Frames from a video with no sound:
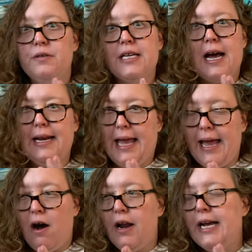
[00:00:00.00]
It's kind of
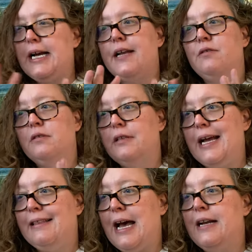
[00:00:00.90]
chaotic. I don't
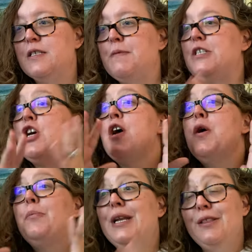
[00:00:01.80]
like that as much.
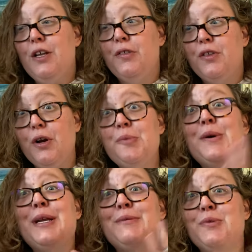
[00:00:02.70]
But in the third
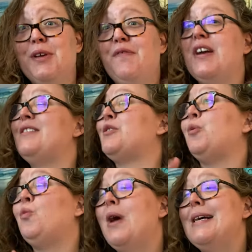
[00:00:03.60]
one, it was really fun because there
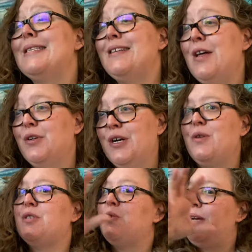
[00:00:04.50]
was another
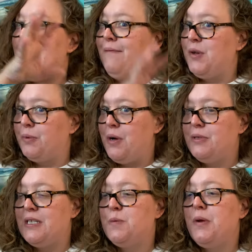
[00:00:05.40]
ghost. So we have the
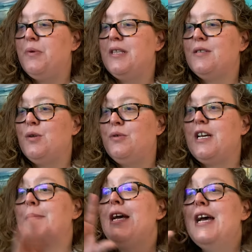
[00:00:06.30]
ghost that's been with us the whole
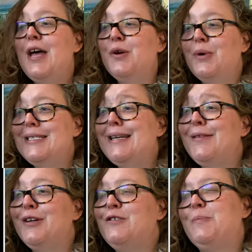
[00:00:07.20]
time. And there was
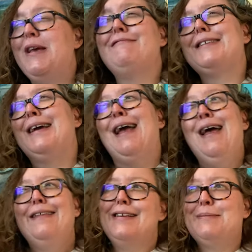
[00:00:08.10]
another ghost, but he was like
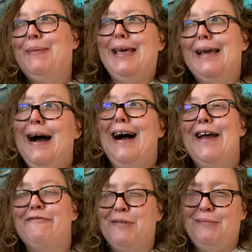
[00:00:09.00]
this
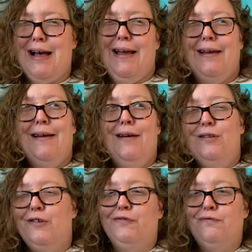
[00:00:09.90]
PI from like the